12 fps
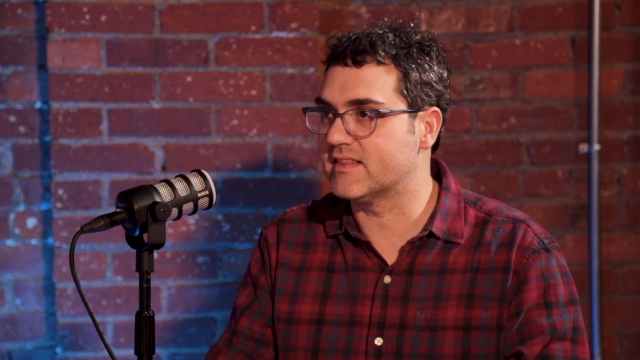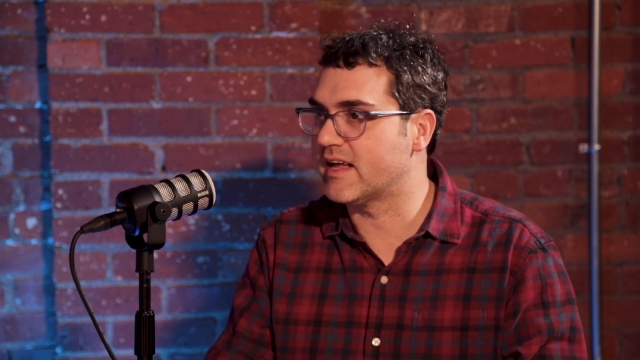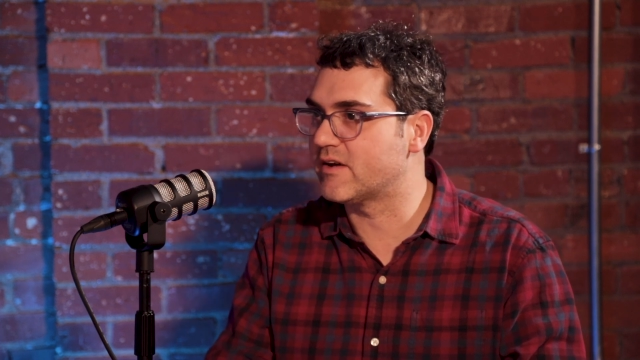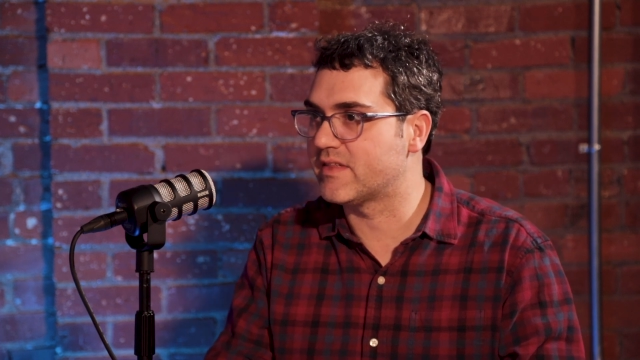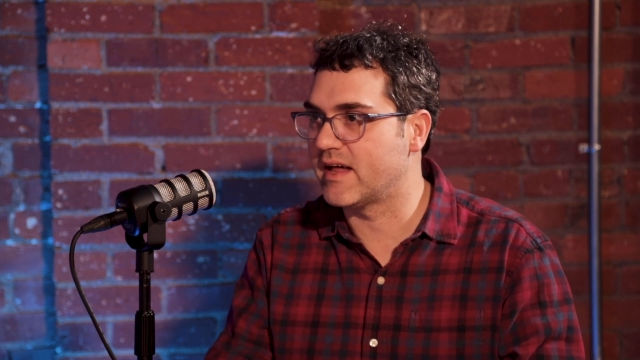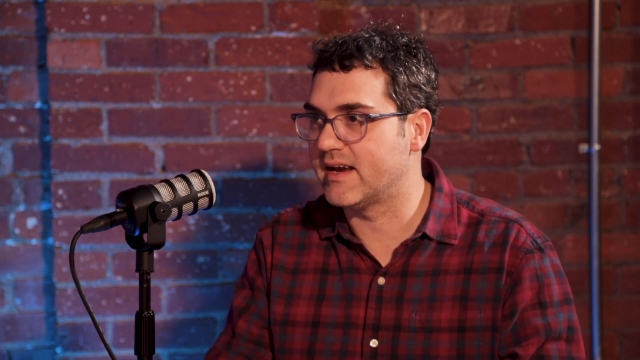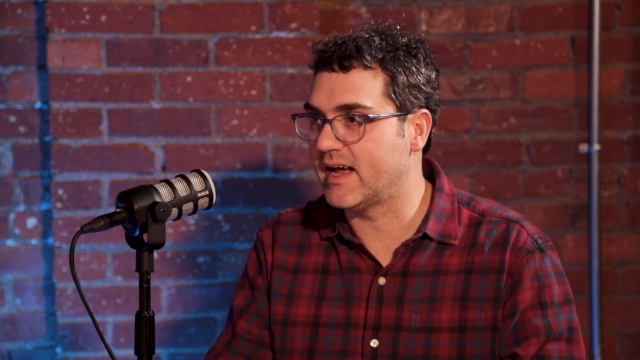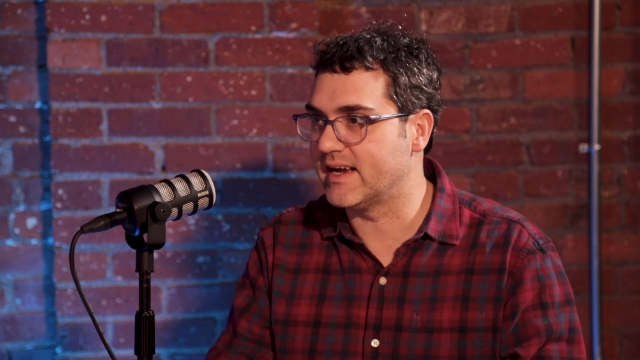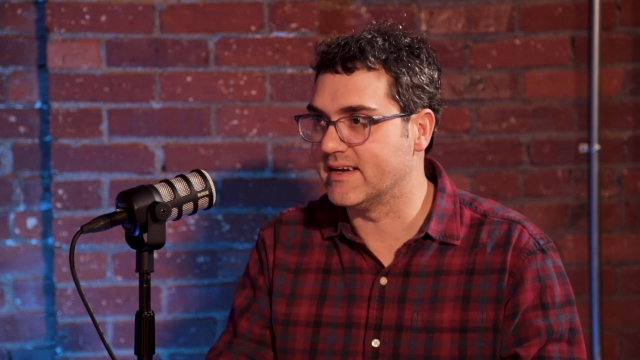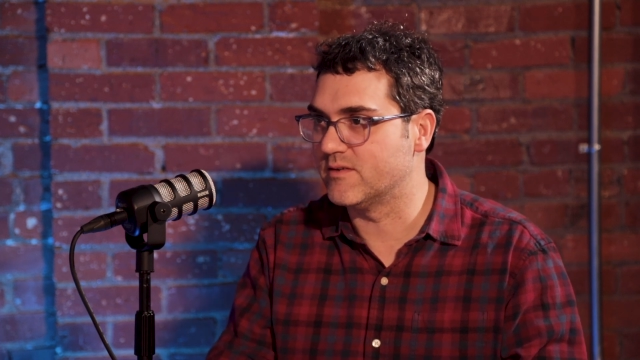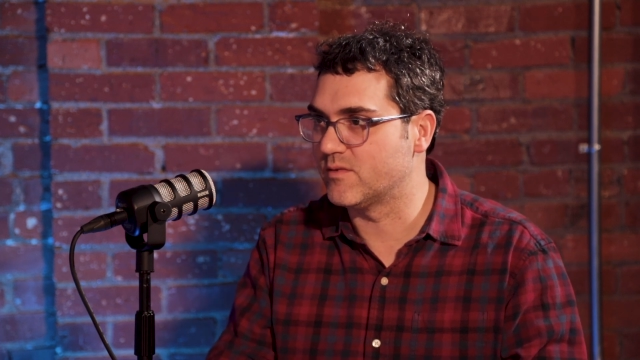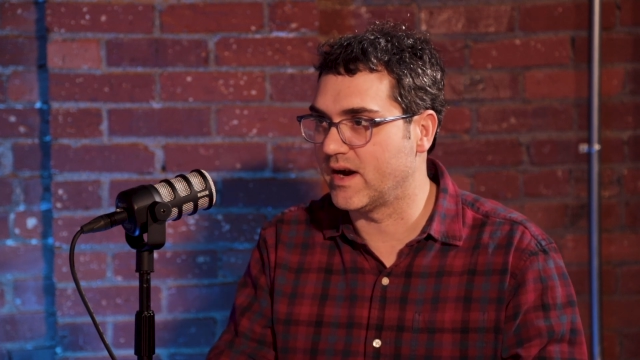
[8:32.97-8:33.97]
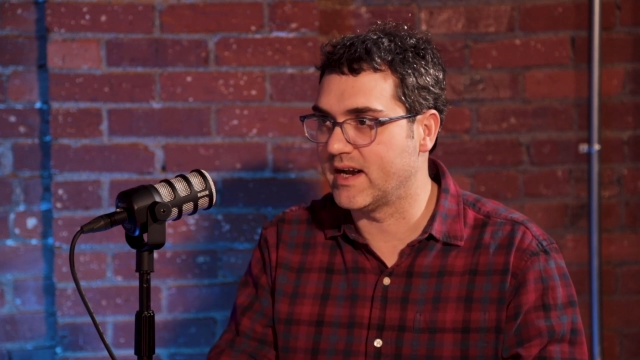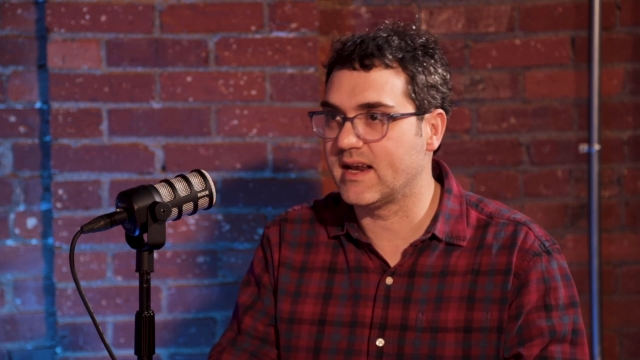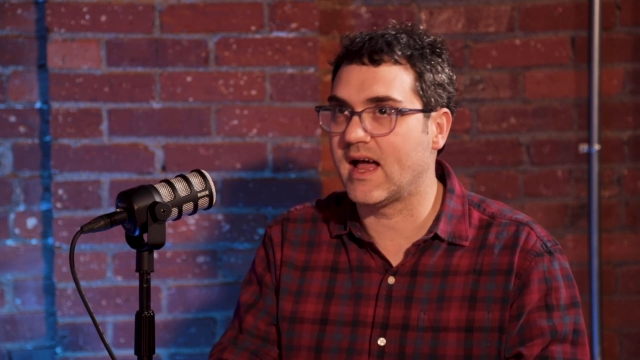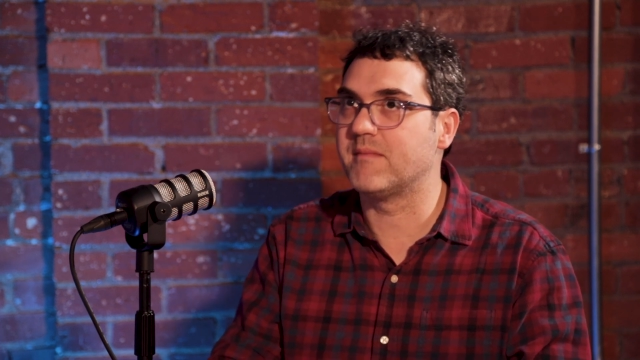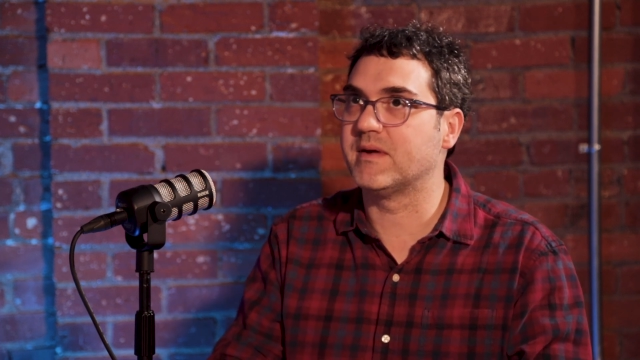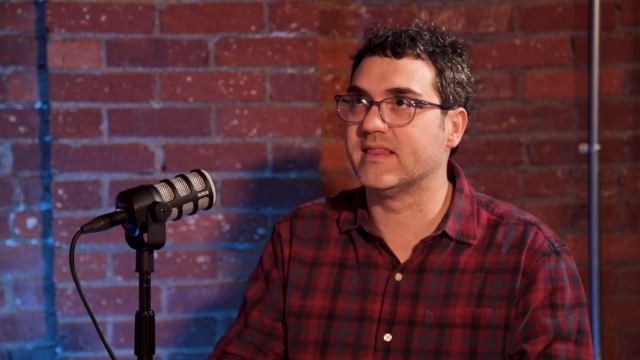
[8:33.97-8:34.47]
later that night, right?
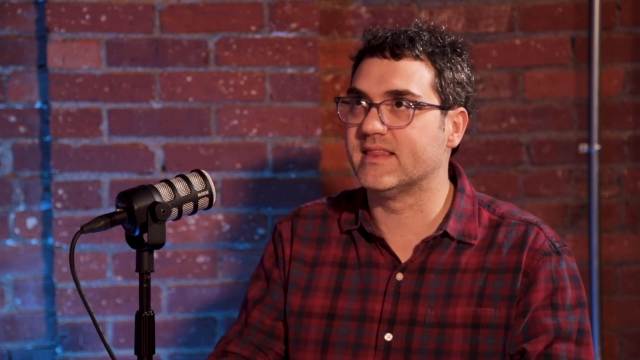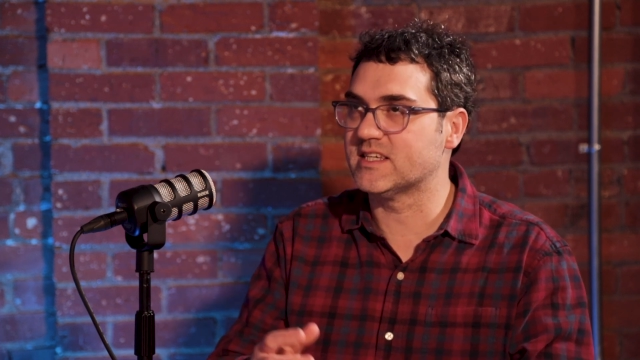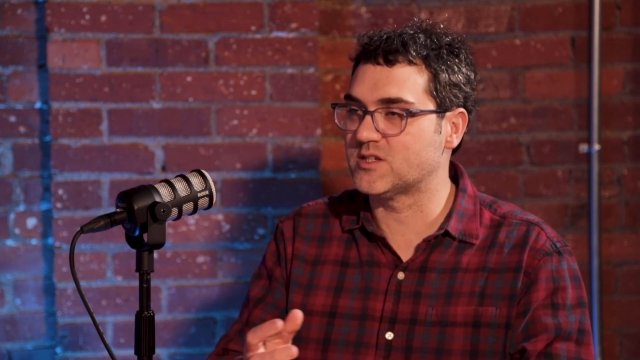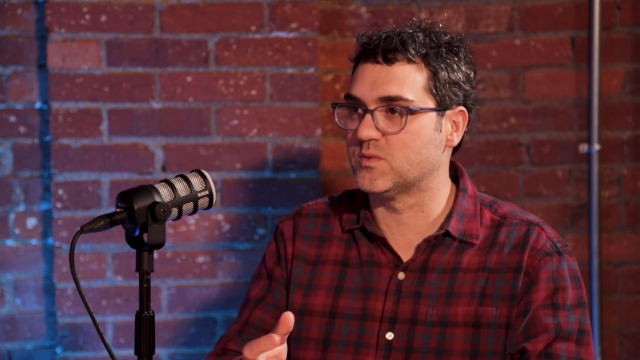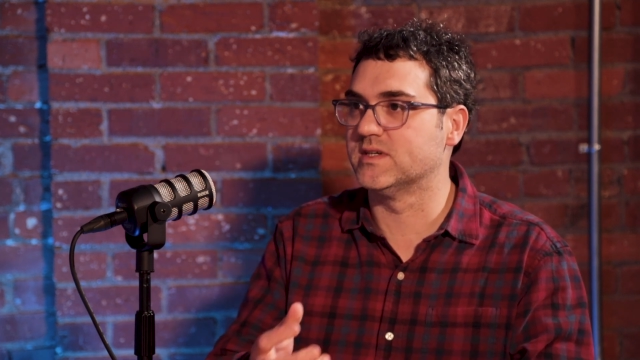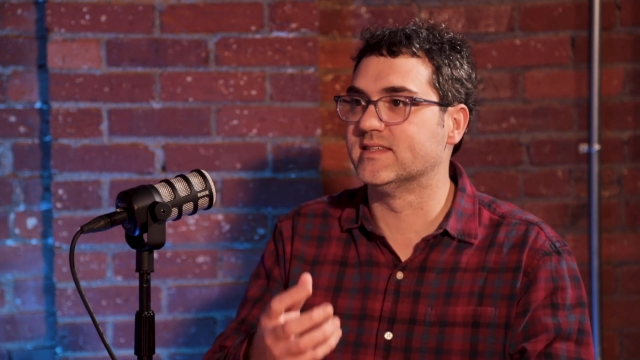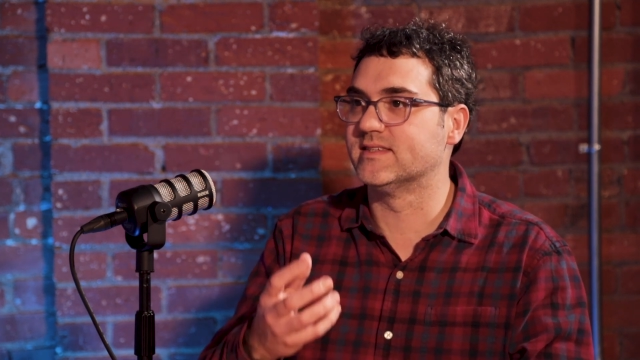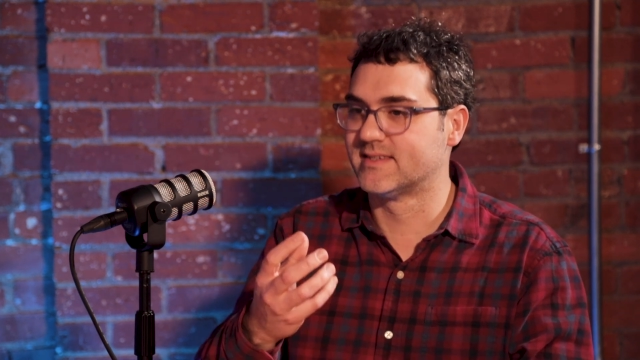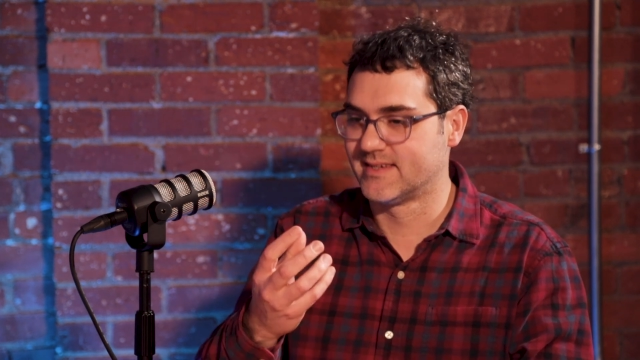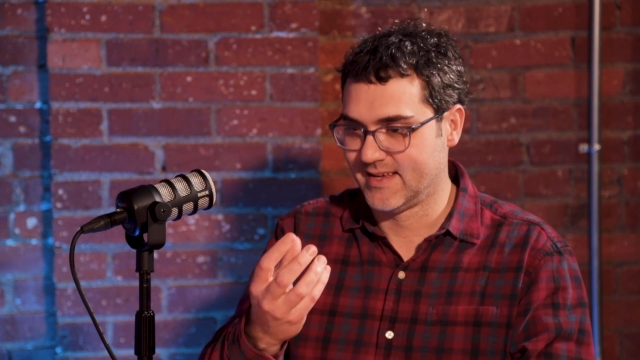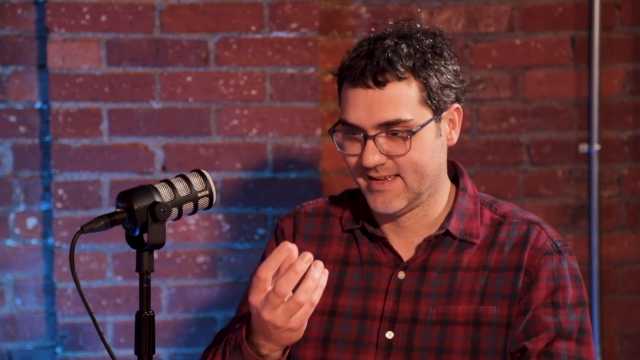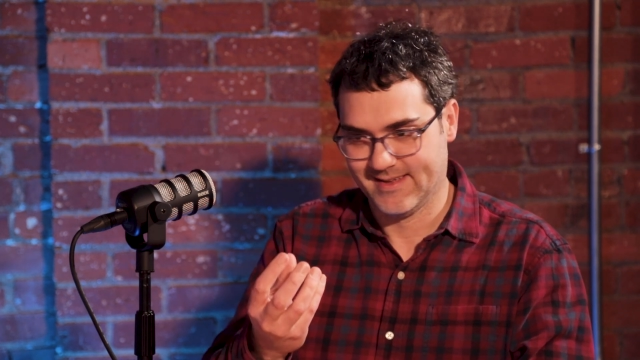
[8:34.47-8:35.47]
I mean, this was